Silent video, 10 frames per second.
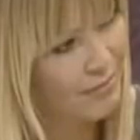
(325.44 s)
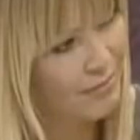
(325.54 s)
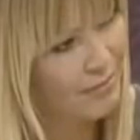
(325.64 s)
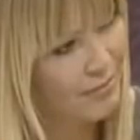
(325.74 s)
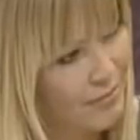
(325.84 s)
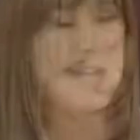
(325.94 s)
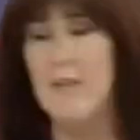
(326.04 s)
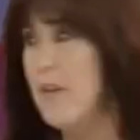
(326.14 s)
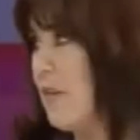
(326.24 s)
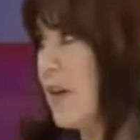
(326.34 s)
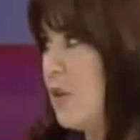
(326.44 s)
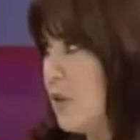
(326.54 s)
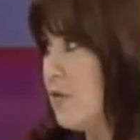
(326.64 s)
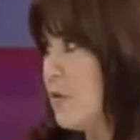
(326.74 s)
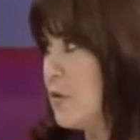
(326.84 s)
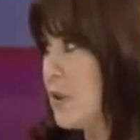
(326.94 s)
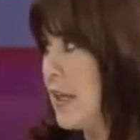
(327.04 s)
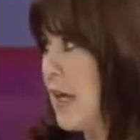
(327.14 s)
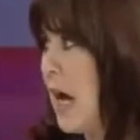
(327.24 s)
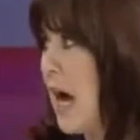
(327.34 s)
amount of money, even if I could afford
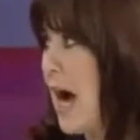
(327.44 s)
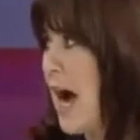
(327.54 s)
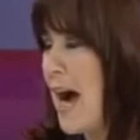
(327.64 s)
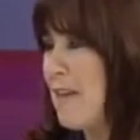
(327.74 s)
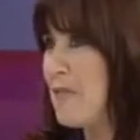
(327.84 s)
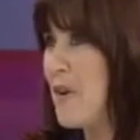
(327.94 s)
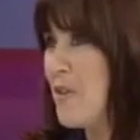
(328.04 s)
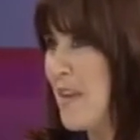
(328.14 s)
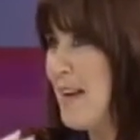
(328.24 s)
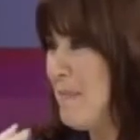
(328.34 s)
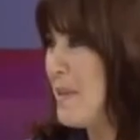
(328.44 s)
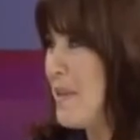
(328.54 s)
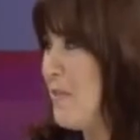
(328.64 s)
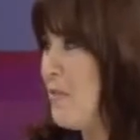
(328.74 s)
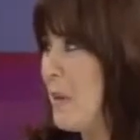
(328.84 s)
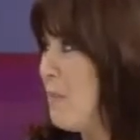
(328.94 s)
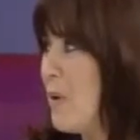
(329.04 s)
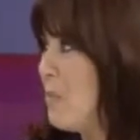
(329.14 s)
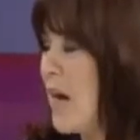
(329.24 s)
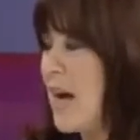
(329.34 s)
it, I've got that inbuilt thing with my
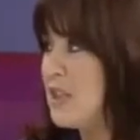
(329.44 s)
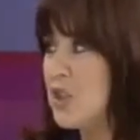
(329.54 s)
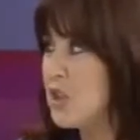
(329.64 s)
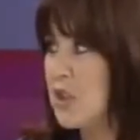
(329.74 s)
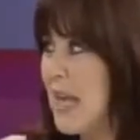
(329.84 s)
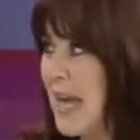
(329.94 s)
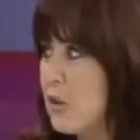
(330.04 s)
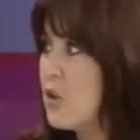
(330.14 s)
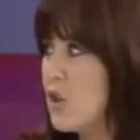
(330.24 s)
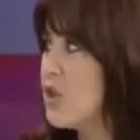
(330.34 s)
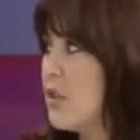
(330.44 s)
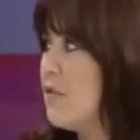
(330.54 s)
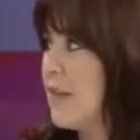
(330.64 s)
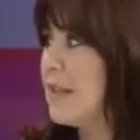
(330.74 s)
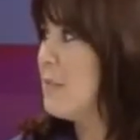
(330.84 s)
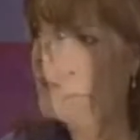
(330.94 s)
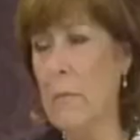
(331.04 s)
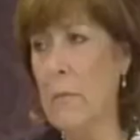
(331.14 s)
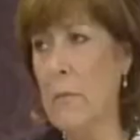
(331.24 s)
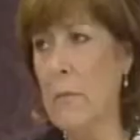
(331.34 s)
mum that I just cannot justify
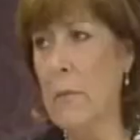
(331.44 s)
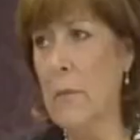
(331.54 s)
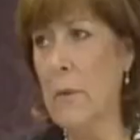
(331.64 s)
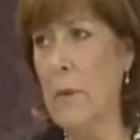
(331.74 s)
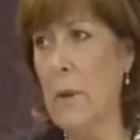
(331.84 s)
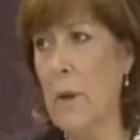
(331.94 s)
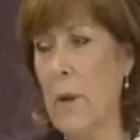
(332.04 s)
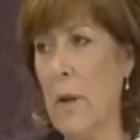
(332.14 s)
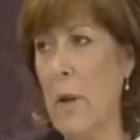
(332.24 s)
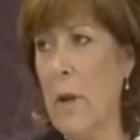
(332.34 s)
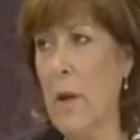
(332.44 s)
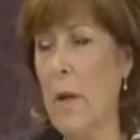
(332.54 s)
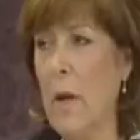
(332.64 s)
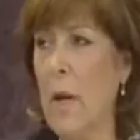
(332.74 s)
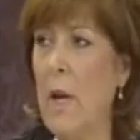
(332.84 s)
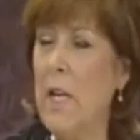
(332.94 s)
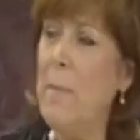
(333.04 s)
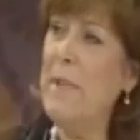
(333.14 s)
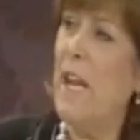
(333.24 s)
spending that money on a pair of shoes.